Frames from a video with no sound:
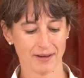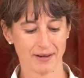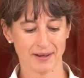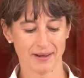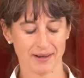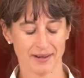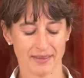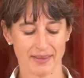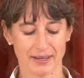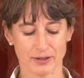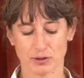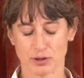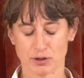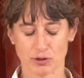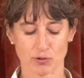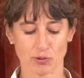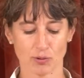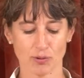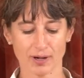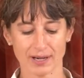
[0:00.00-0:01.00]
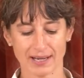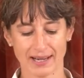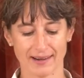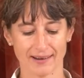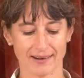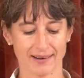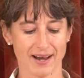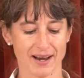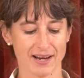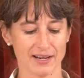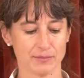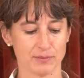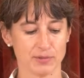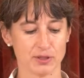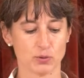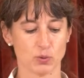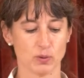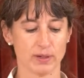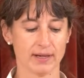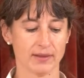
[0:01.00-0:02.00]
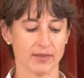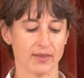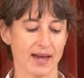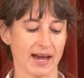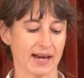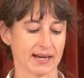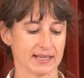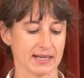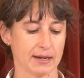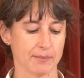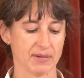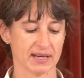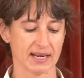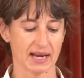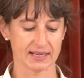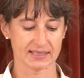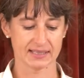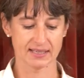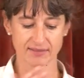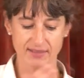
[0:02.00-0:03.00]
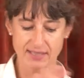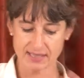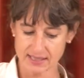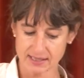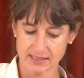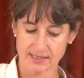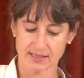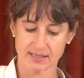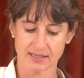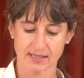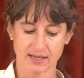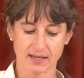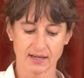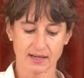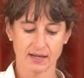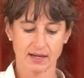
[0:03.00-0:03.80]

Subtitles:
that you can draw a clear line between the academic activities